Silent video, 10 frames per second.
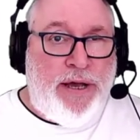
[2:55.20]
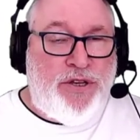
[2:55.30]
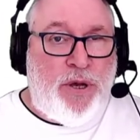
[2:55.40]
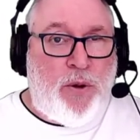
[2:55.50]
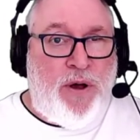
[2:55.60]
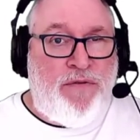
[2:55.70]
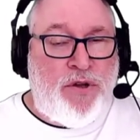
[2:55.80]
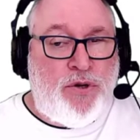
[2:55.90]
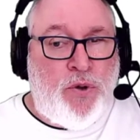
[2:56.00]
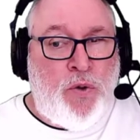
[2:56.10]
is
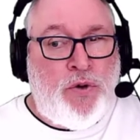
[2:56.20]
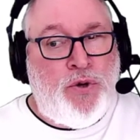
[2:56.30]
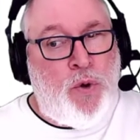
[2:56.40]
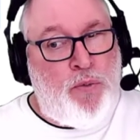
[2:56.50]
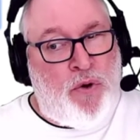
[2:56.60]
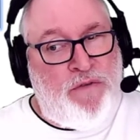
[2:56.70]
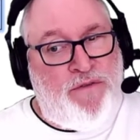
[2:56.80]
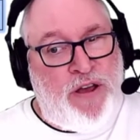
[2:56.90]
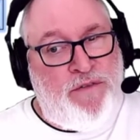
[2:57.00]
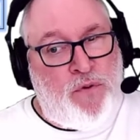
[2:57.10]
equivalent to
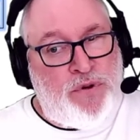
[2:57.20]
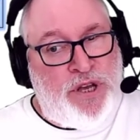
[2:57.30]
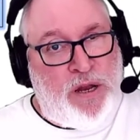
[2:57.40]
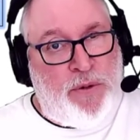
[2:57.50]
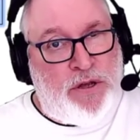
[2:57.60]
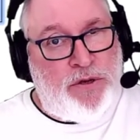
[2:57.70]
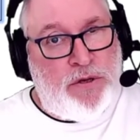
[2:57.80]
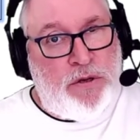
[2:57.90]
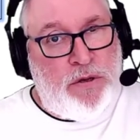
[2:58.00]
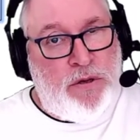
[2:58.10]
2.54 centimetres.
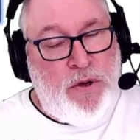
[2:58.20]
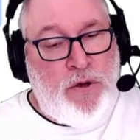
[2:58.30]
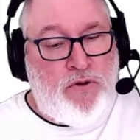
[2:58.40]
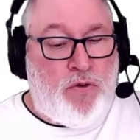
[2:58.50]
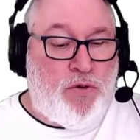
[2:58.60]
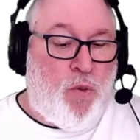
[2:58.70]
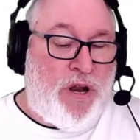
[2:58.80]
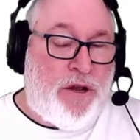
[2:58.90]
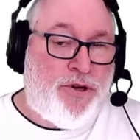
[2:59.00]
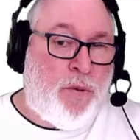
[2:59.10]
So it's
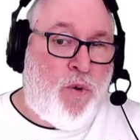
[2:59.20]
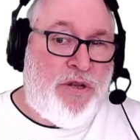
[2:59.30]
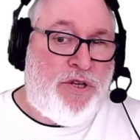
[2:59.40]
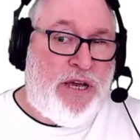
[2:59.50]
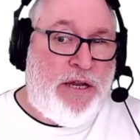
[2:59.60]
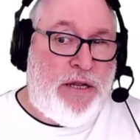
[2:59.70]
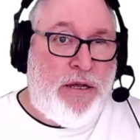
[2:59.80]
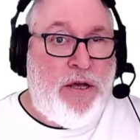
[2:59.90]
1 inch on one side,